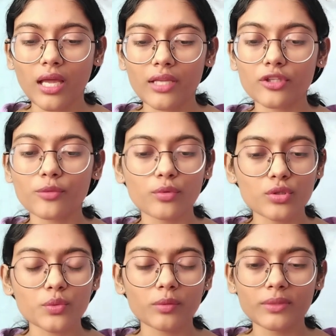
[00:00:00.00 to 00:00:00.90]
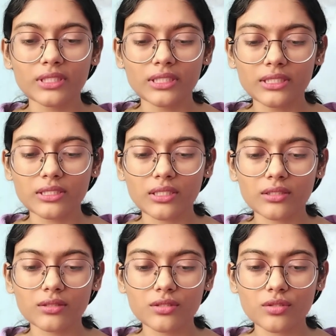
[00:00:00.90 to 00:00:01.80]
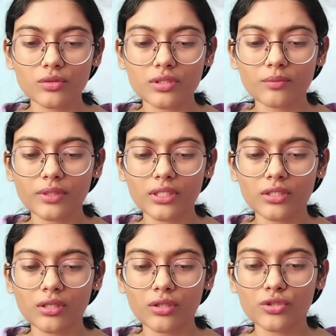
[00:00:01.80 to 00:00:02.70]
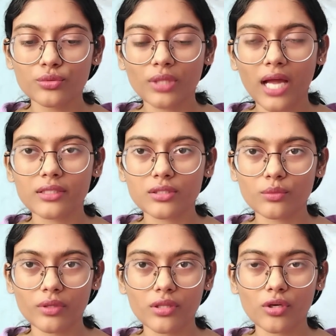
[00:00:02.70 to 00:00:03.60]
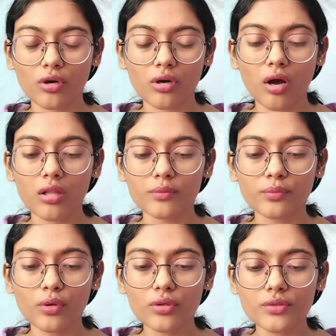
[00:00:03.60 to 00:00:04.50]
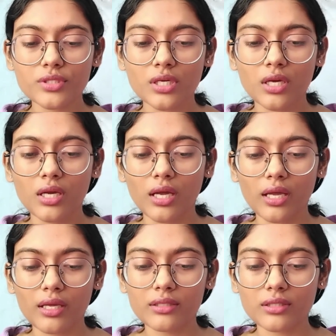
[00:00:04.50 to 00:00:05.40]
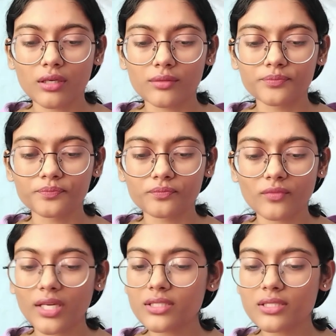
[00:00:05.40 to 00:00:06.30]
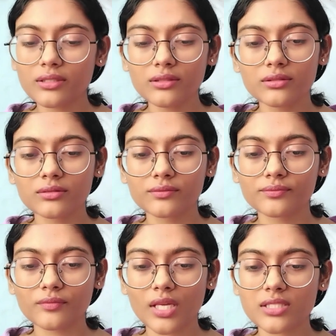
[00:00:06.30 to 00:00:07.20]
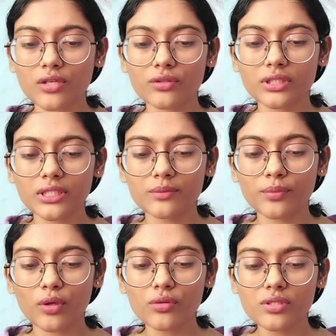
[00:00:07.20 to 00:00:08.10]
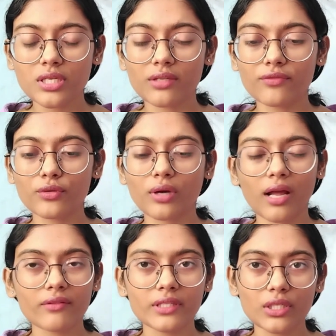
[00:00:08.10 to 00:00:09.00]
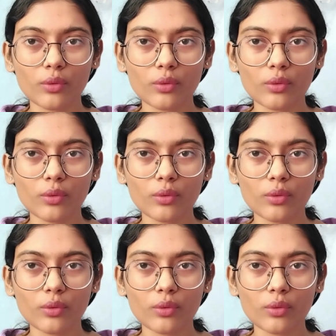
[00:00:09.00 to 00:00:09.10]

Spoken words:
and your post will be deleted. So simply do that with your all post, and that's it. That's how you delete post. And if you have any